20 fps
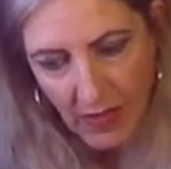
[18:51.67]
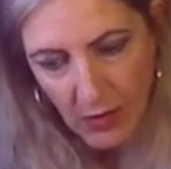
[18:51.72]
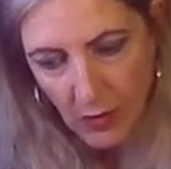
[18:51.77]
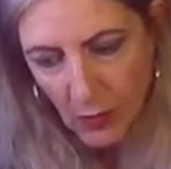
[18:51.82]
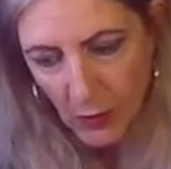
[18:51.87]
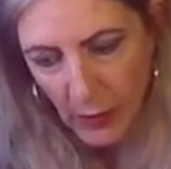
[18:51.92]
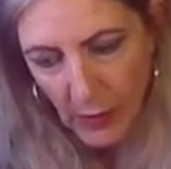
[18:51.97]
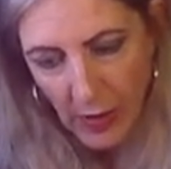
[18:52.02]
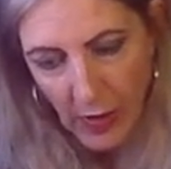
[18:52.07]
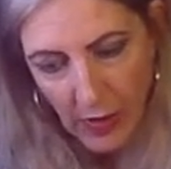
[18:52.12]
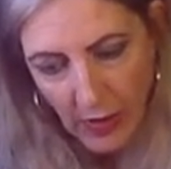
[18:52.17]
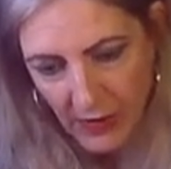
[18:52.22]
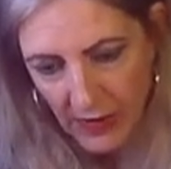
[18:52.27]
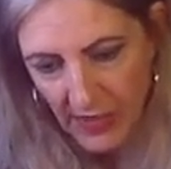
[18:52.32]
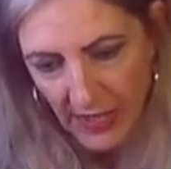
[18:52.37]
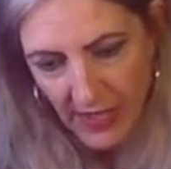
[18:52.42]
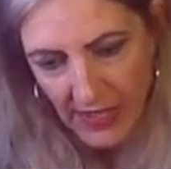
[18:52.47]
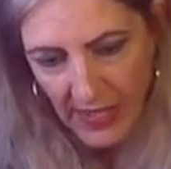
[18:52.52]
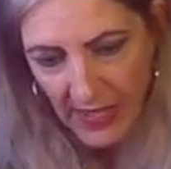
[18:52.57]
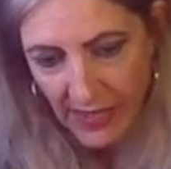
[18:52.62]
your
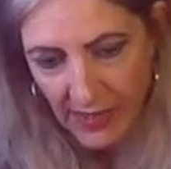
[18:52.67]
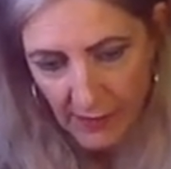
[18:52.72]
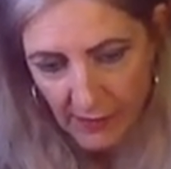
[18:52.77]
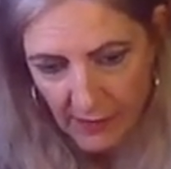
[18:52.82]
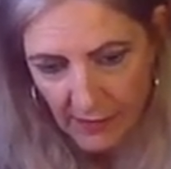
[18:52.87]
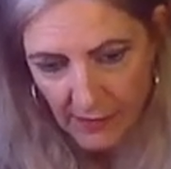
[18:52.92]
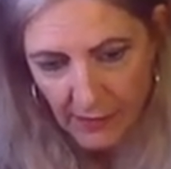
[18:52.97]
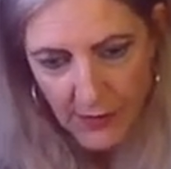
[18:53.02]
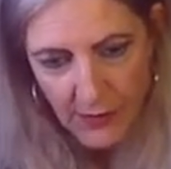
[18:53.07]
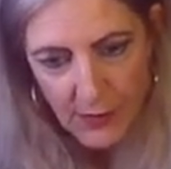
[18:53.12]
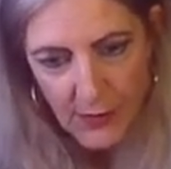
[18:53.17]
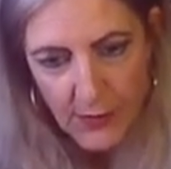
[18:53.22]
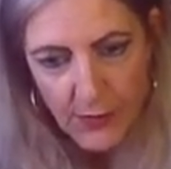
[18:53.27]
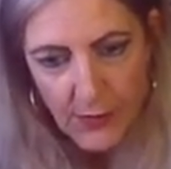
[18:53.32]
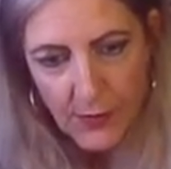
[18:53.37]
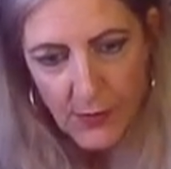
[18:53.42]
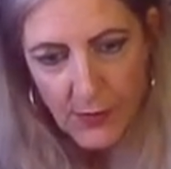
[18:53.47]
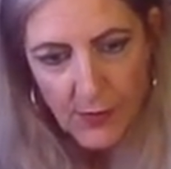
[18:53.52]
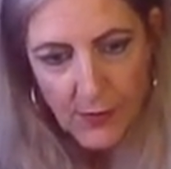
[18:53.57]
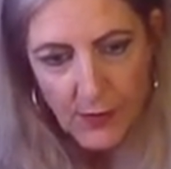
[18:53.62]
partner gave
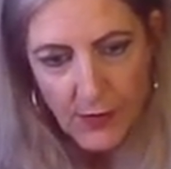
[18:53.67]
you